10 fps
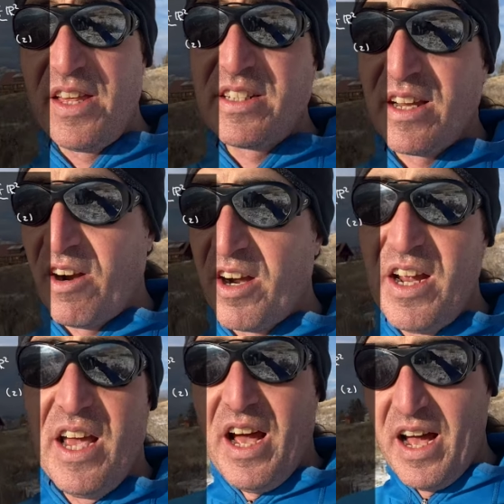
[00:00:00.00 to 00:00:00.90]
Things that are
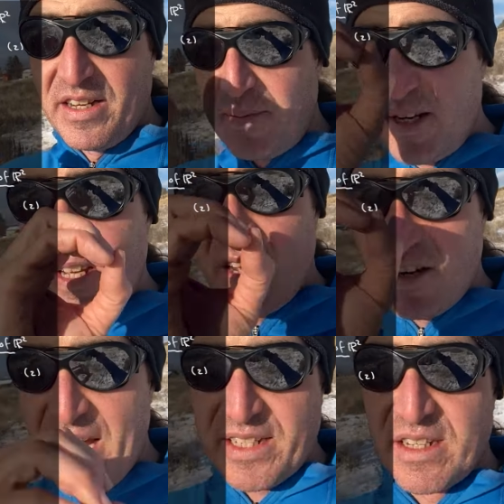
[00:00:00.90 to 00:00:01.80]
uh, depend
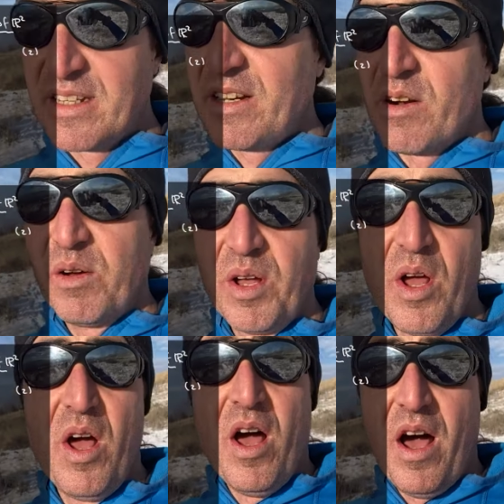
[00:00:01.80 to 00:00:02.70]
on X to the zero
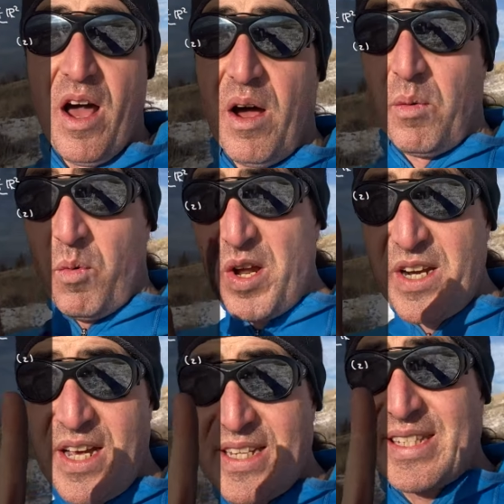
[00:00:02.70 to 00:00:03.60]
uh, one
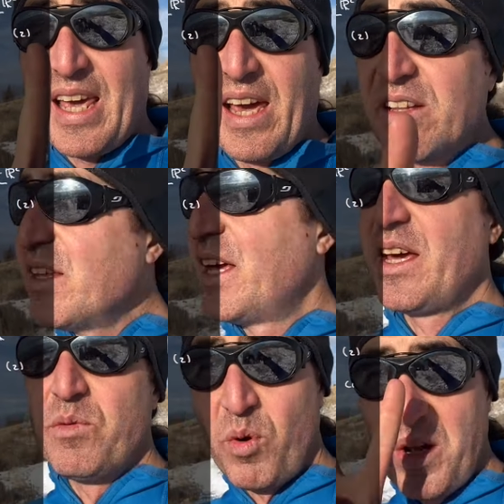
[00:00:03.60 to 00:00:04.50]
scale
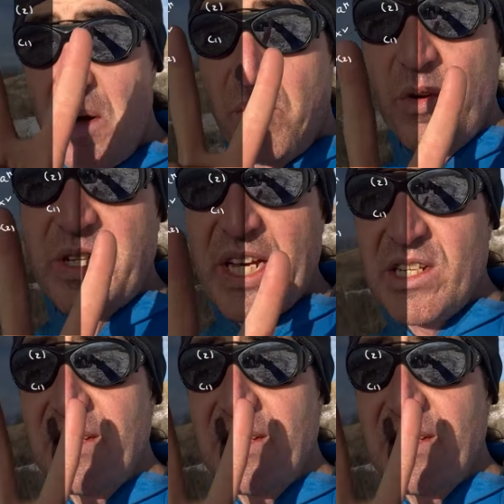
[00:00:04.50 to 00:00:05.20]
and one rotation.